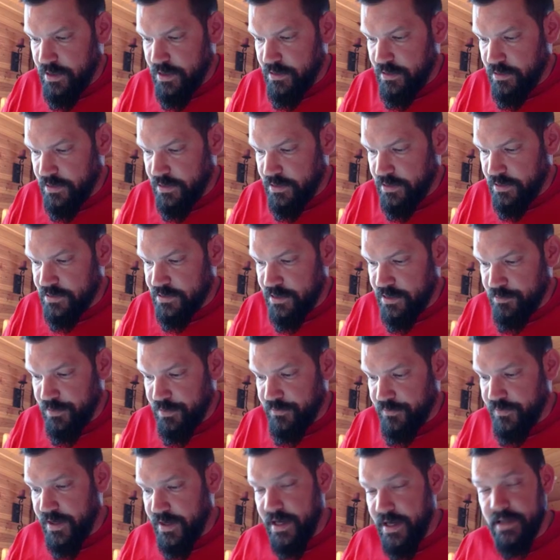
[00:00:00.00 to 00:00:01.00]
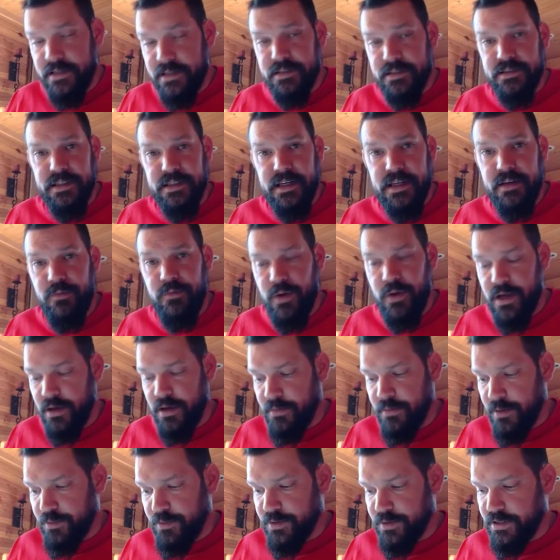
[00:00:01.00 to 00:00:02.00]
And let's simplify it to see if we
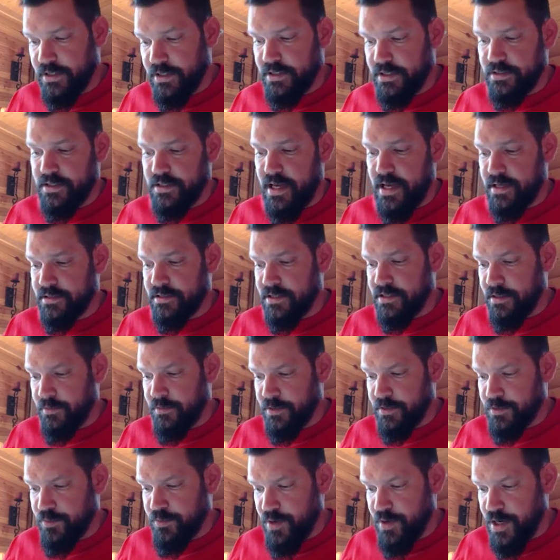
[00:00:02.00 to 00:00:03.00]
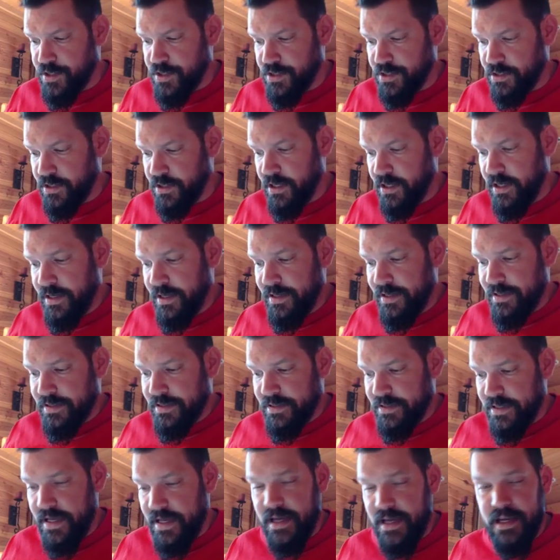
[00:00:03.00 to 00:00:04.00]
come up with the exact same expression.
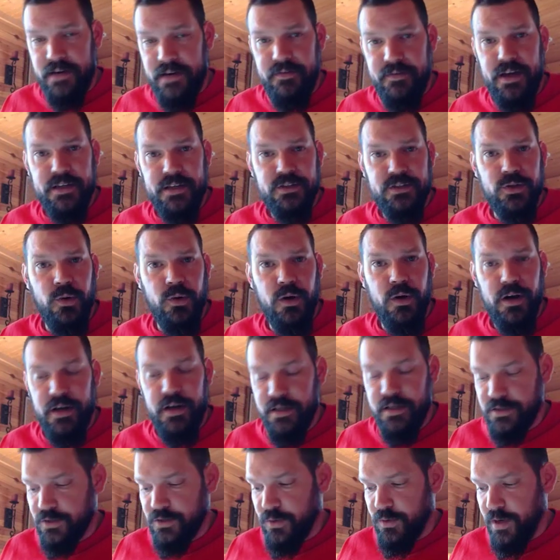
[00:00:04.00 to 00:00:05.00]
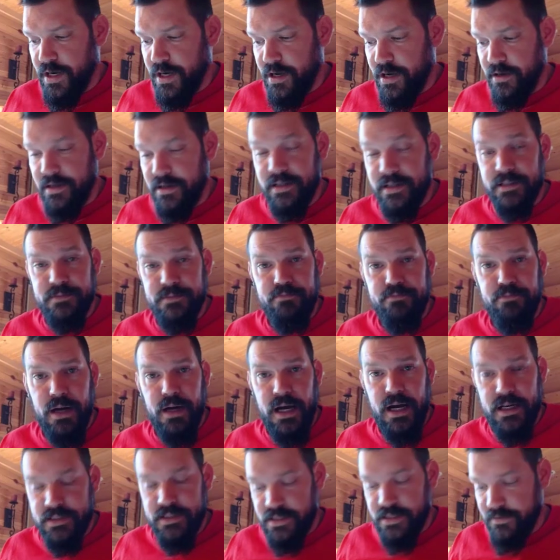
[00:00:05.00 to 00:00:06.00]
Negative x quantity squared is
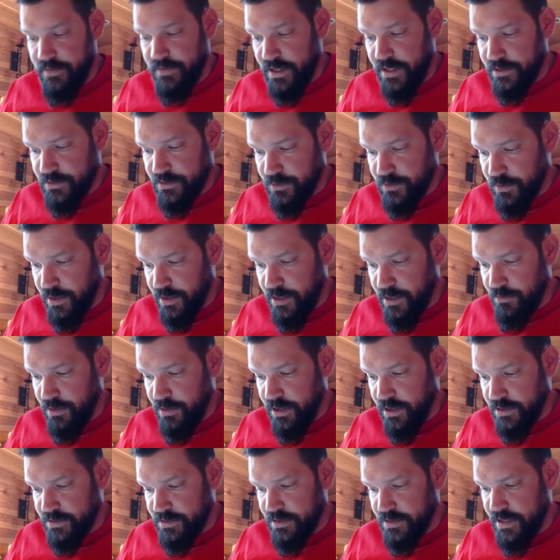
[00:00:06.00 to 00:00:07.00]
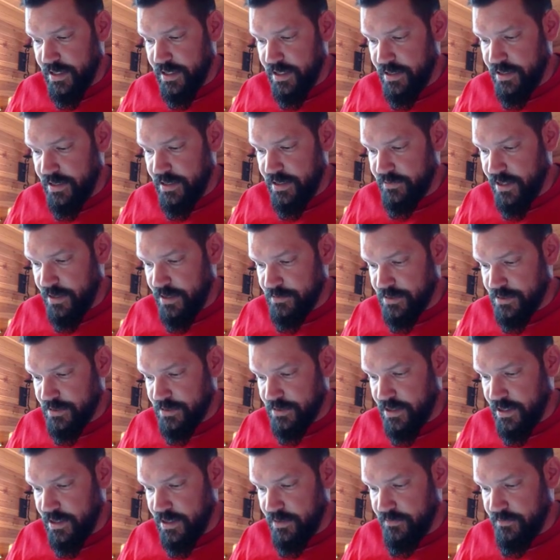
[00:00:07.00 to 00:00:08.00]
positive x squared, because a negative times
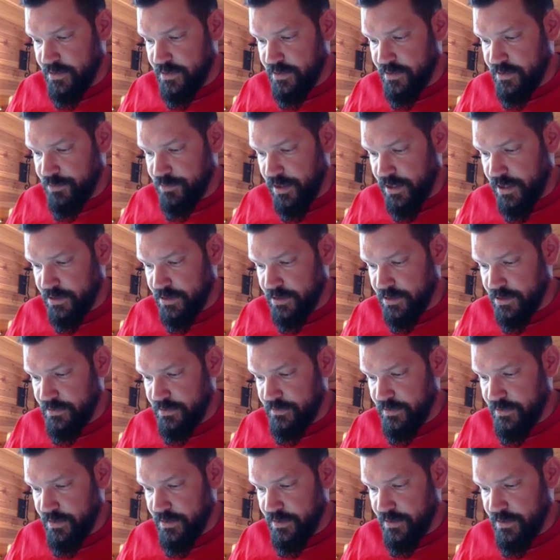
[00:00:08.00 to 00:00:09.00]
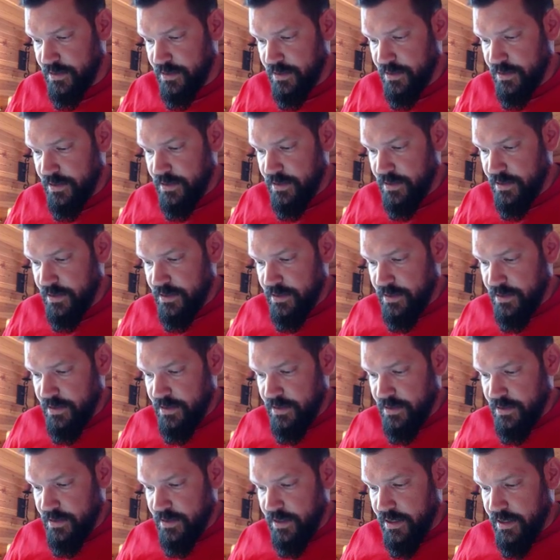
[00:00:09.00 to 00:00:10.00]
a negative is positive.
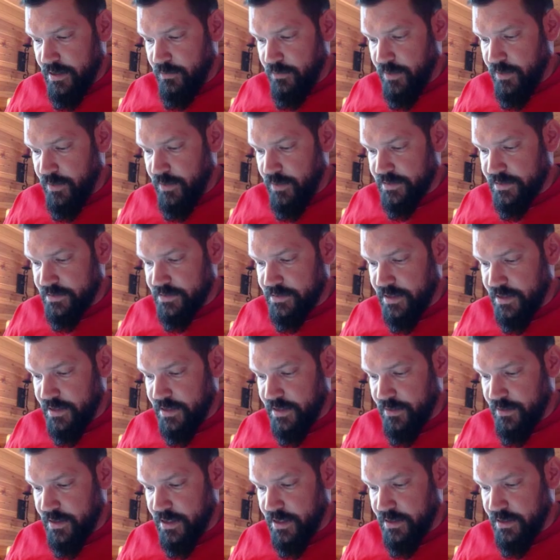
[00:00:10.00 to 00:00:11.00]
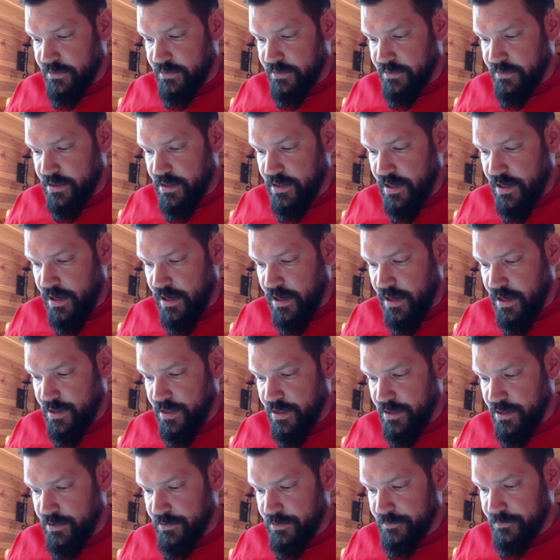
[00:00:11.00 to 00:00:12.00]
And we get the same thing in the
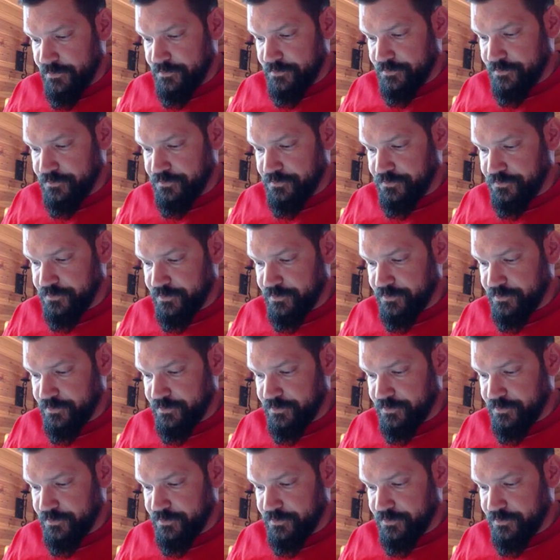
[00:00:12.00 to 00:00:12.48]
denominator.